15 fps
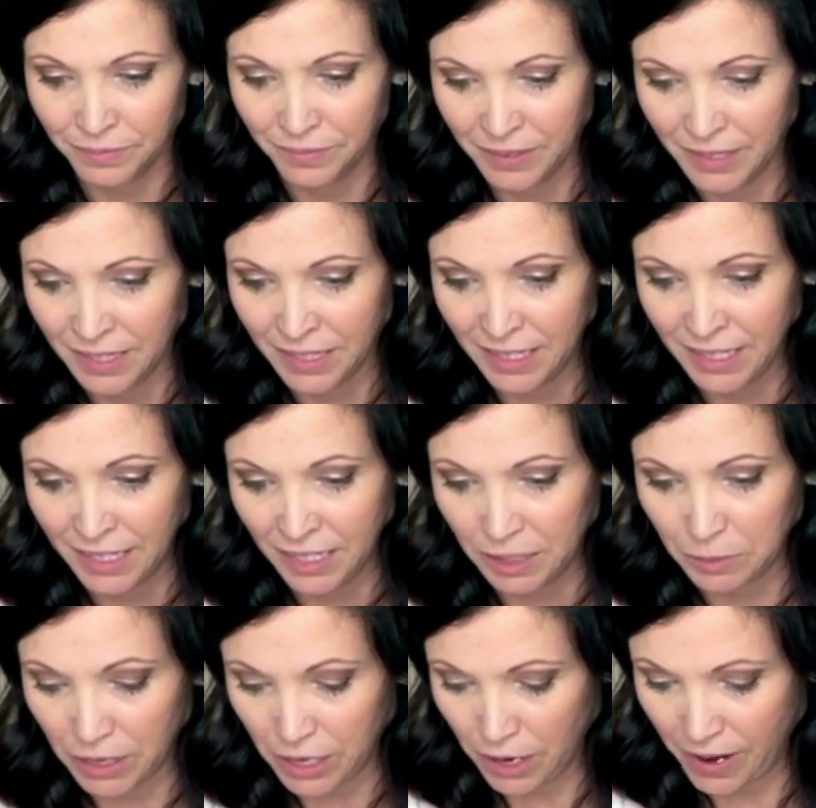I'm
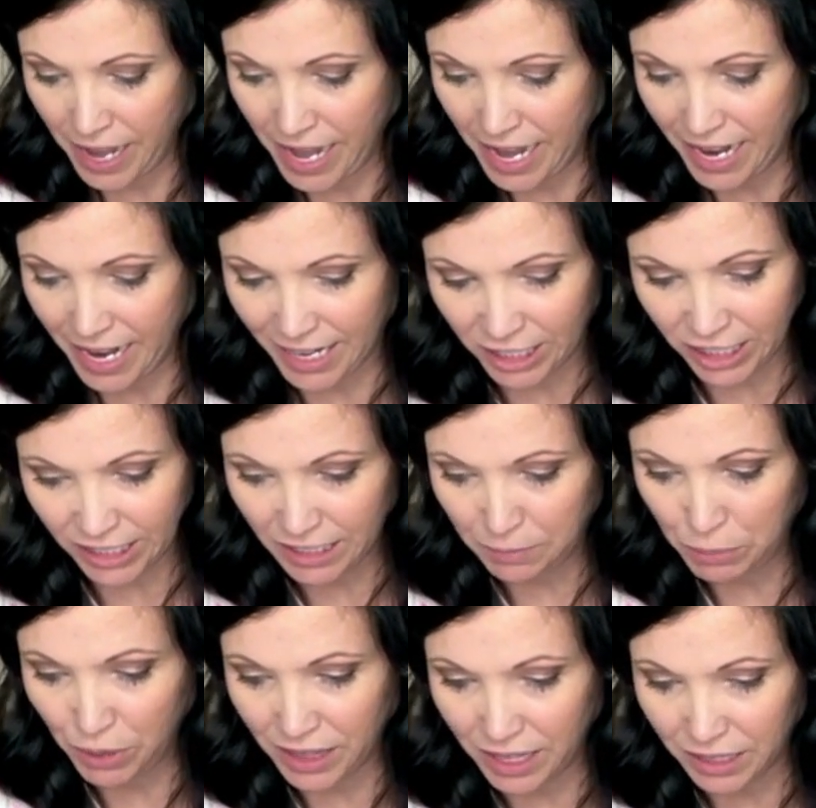gonna go ahead and just
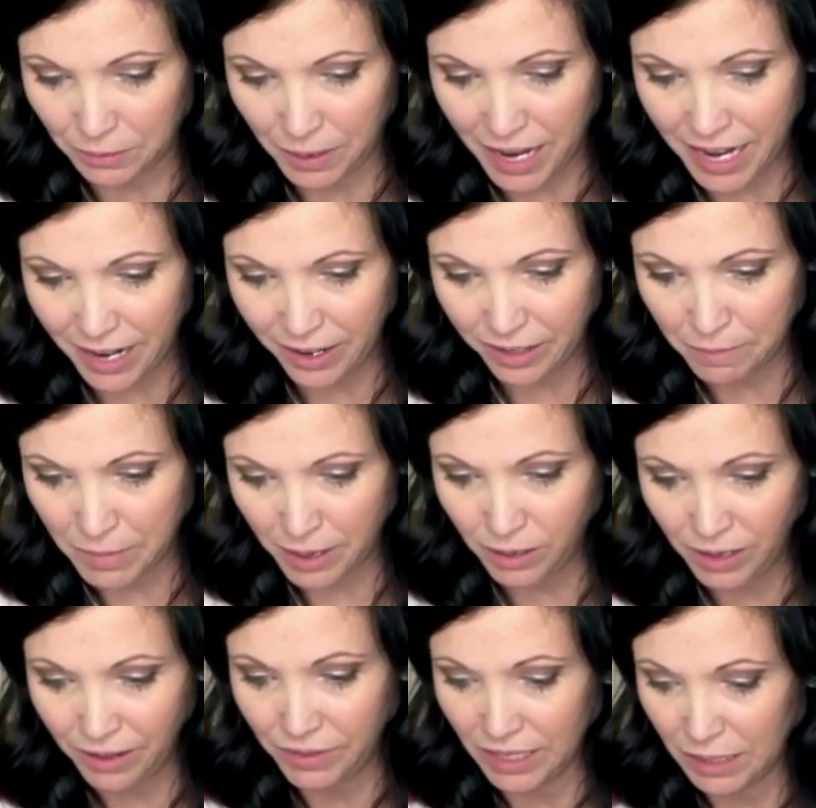put this right here in the middle
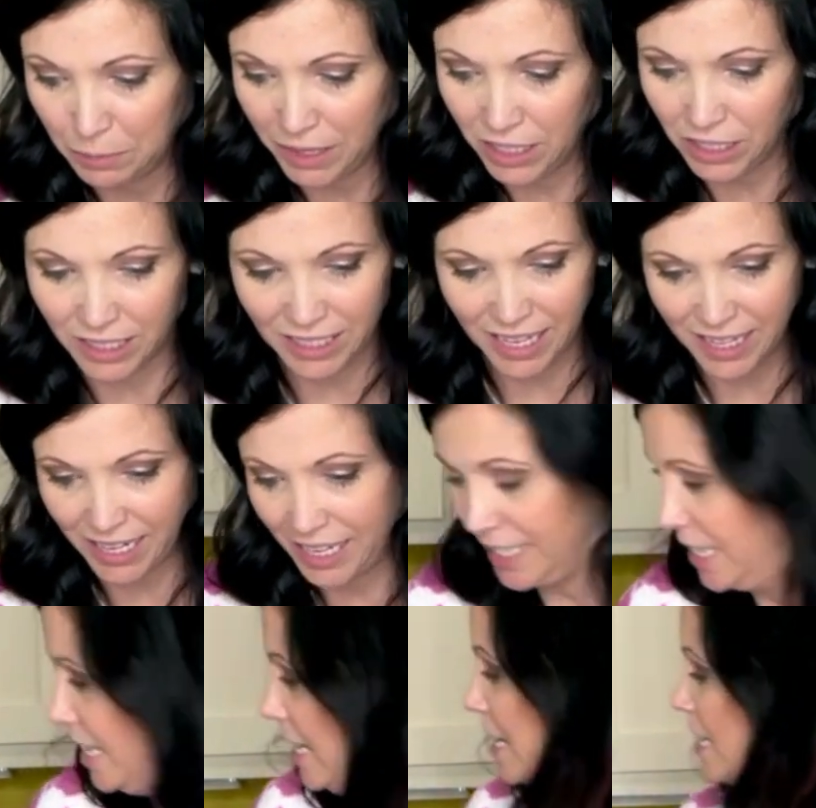of this bleach design that I
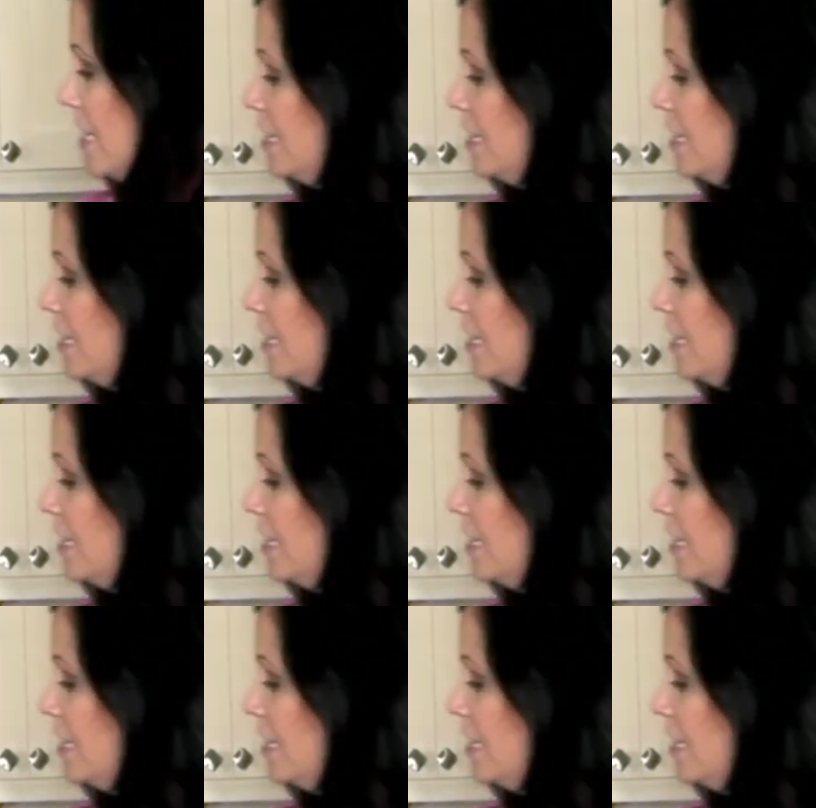did.